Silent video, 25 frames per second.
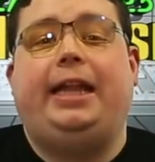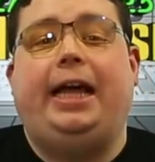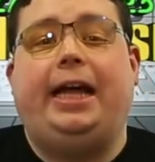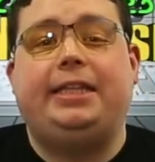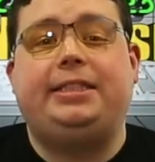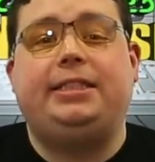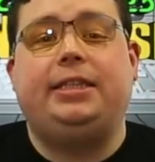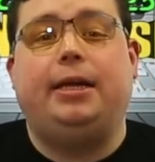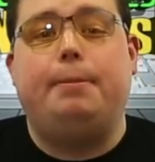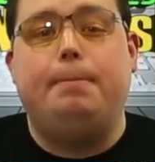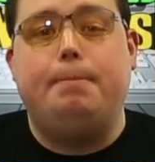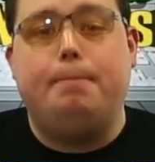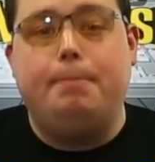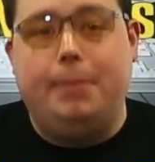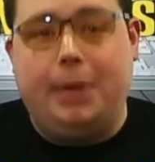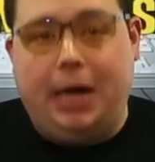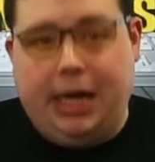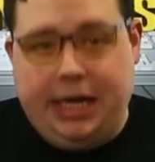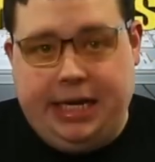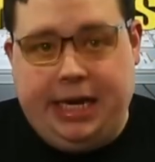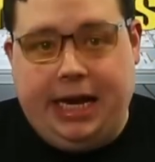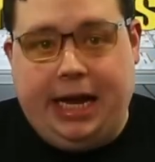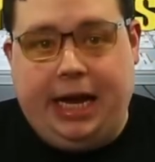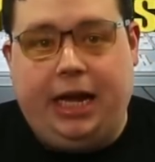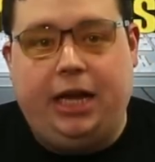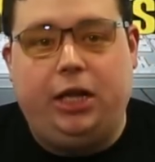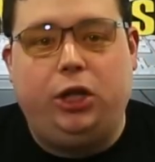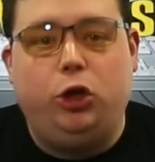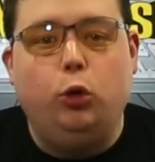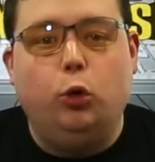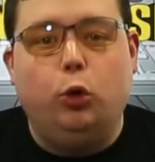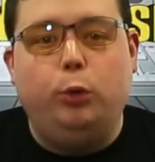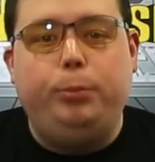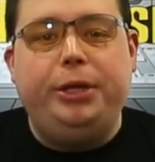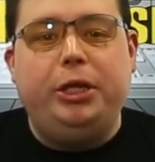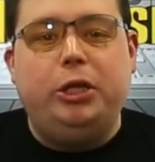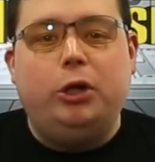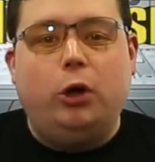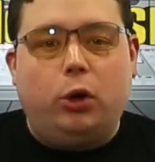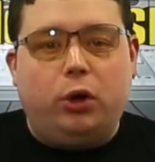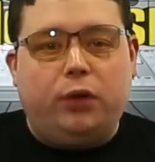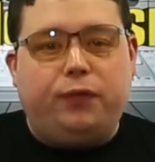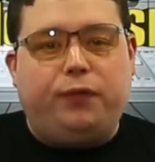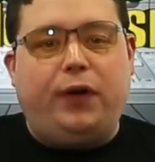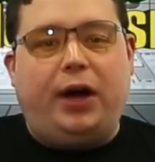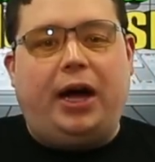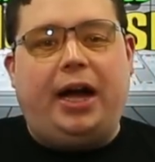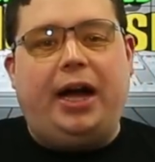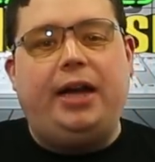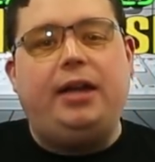That's a Monday, and you will be
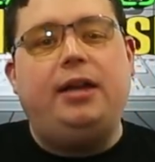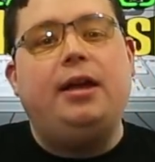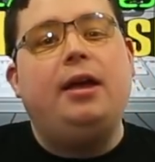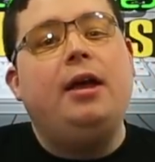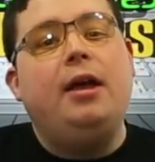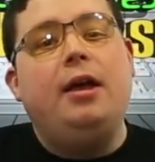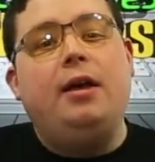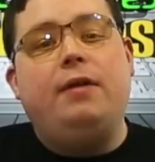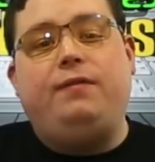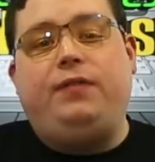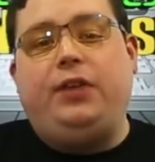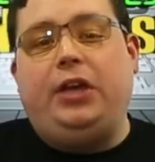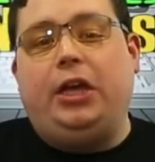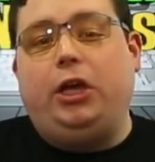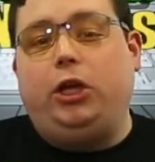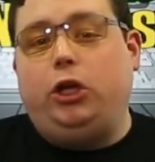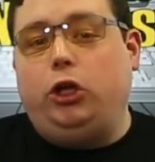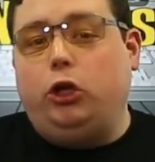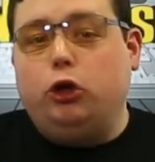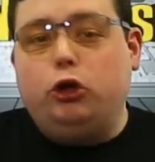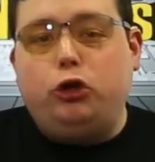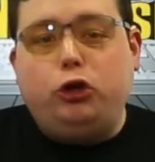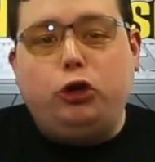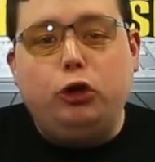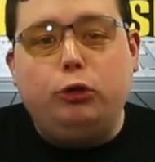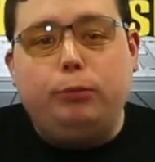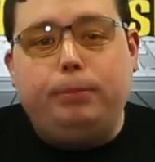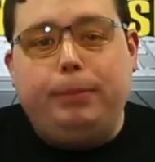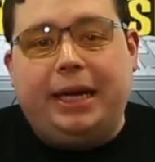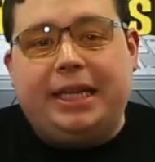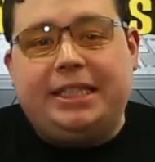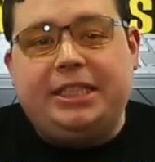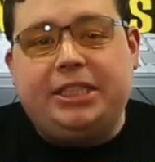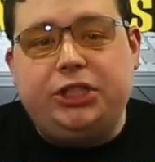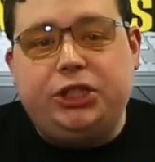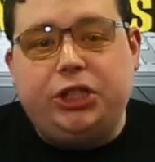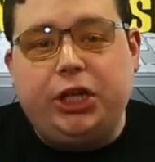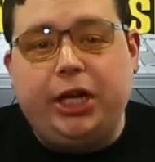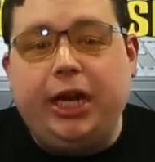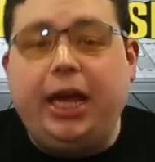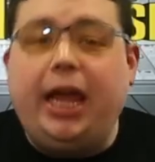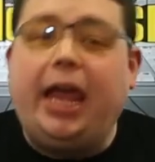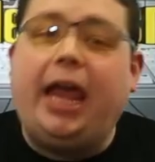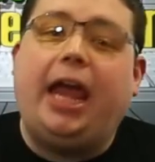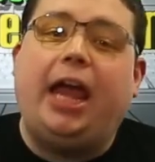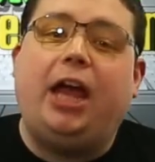notified via YouTube messaging,